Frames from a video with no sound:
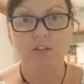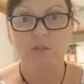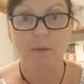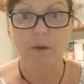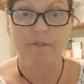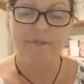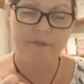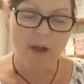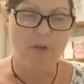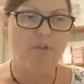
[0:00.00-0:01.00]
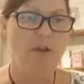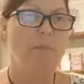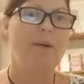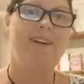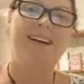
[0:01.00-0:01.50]
on my phone,
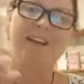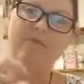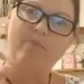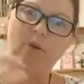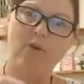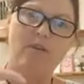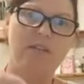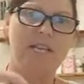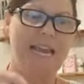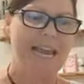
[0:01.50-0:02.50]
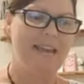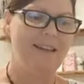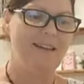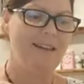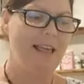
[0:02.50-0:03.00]
but I have put
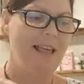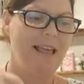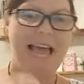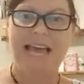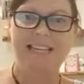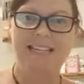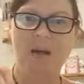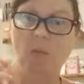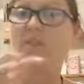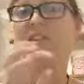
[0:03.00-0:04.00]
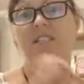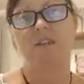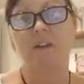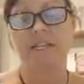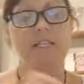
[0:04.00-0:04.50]
in a handout with the
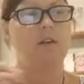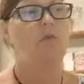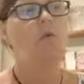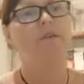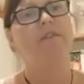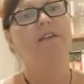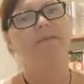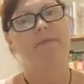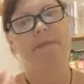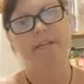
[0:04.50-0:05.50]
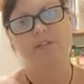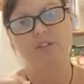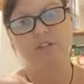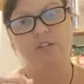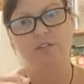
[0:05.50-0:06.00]
slides. So all of the
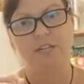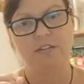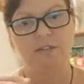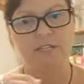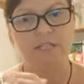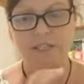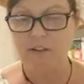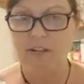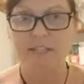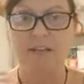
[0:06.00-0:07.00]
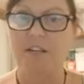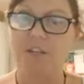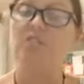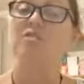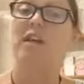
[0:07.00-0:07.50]
information that you need are in the slides, and I'm going
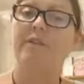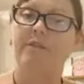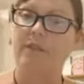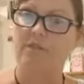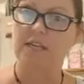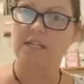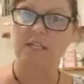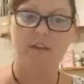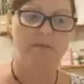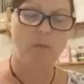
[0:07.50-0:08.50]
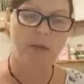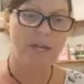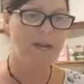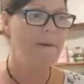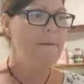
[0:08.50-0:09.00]
to do that for the rest of the
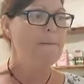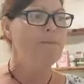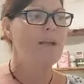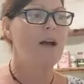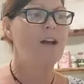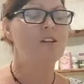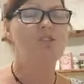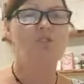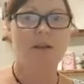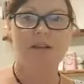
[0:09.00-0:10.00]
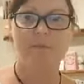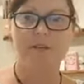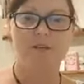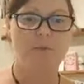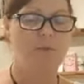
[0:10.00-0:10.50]
week. I'm going to try as
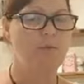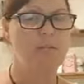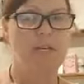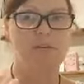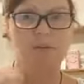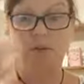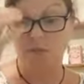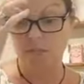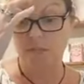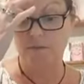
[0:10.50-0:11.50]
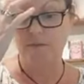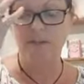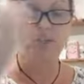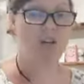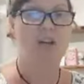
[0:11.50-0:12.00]
much as possible to give you lots of
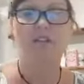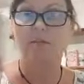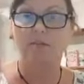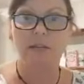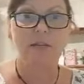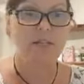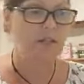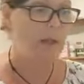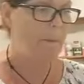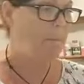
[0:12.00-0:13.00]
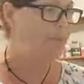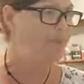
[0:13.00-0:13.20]
like charts and, and um,